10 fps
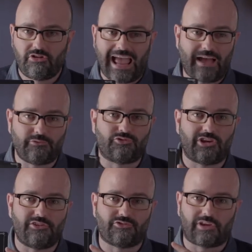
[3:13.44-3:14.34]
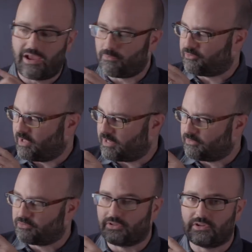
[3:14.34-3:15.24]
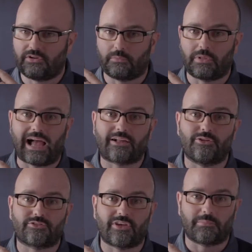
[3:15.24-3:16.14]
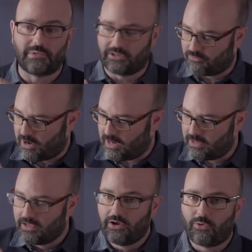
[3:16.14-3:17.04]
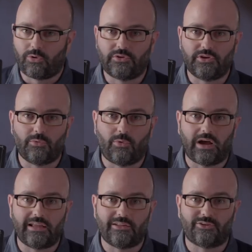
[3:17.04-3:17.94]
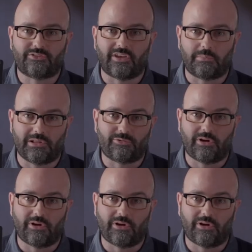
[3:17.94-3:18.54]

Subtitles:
have you change your camera settings so that your black looks like middle gray or that your white looks like middle